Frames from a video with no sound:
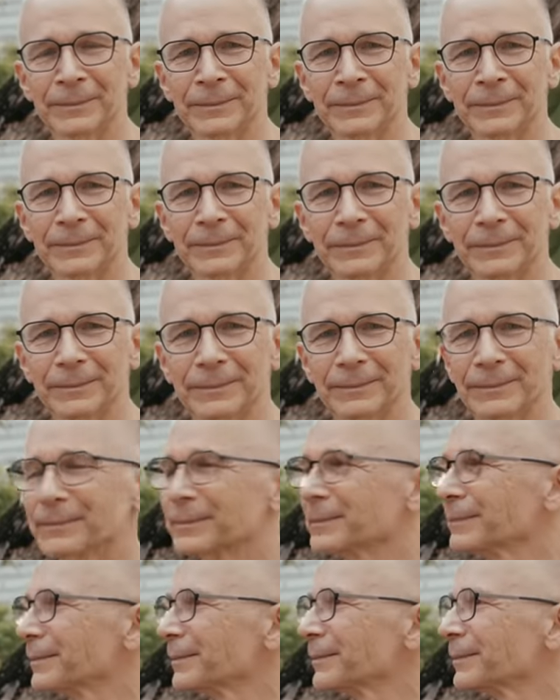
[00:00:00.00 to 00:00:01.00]

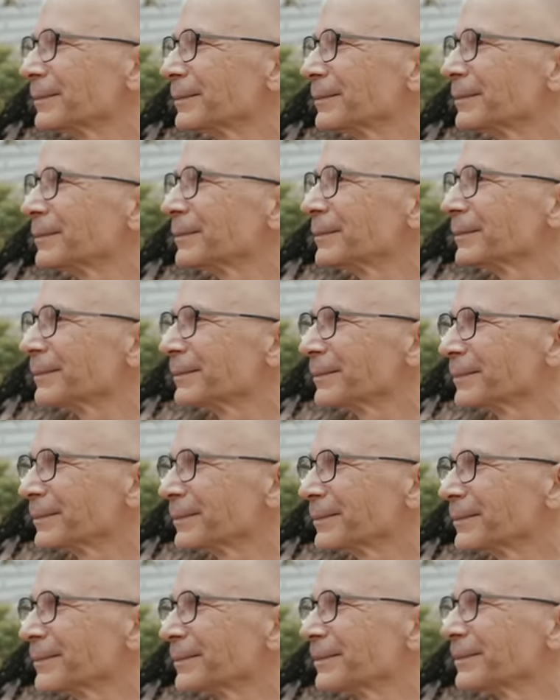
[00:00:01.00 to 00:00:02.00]

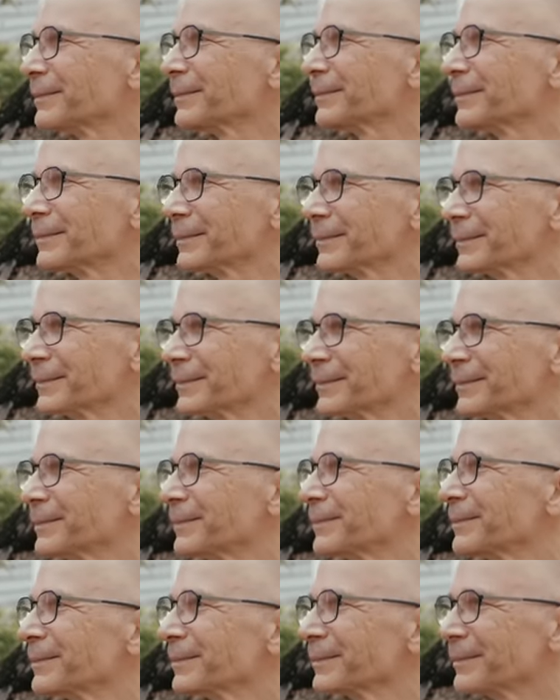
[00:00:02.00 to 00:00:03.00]

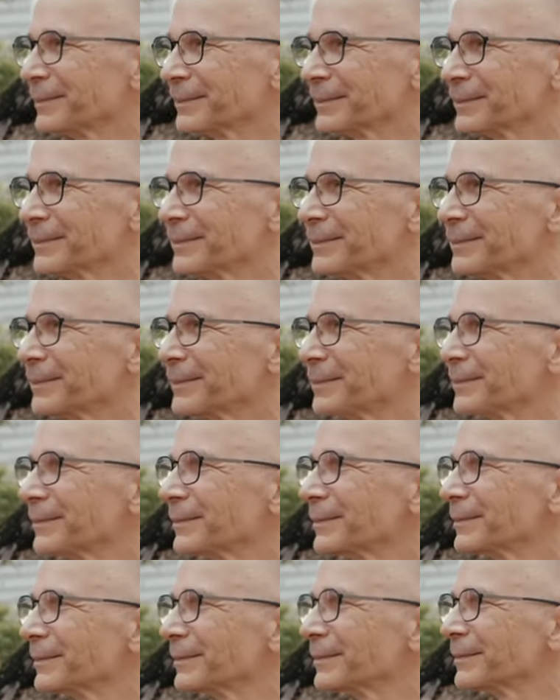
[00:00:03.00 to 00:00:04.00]

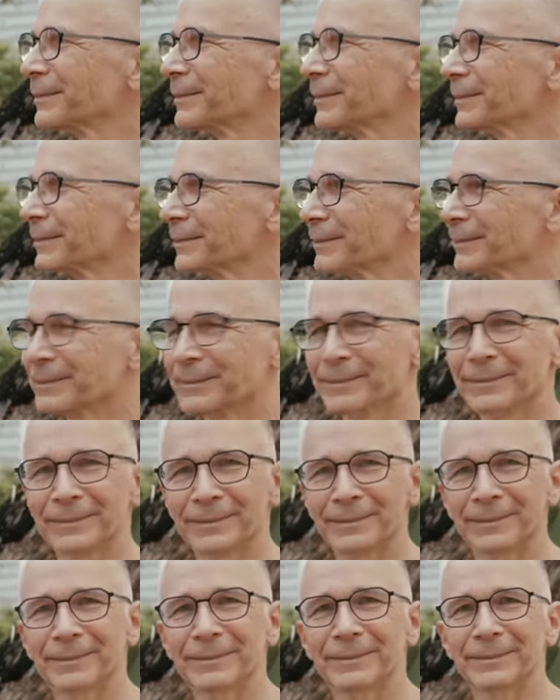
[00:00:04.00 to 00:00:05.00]

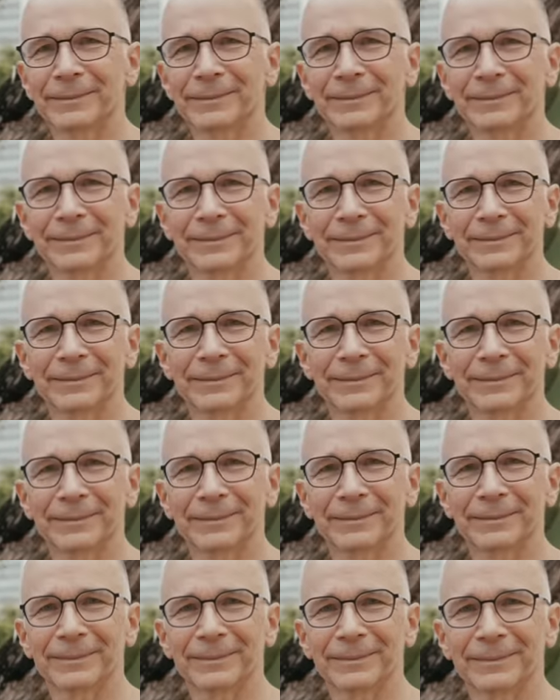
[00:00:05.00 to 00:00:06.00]

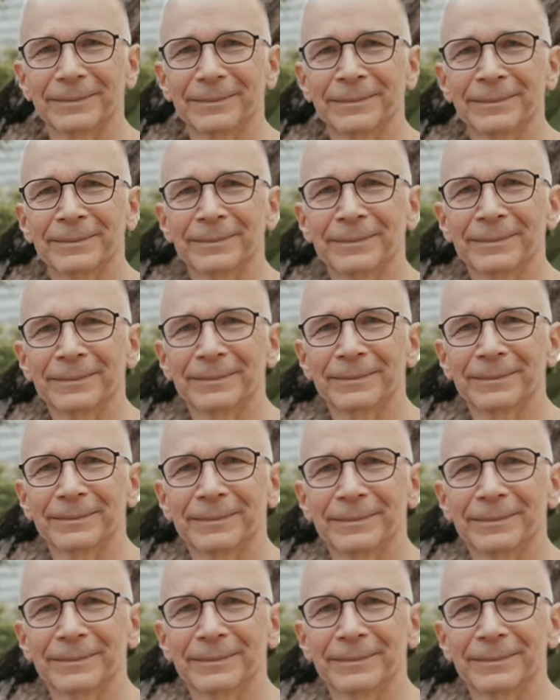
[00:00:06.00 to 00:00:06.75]
(not speaking)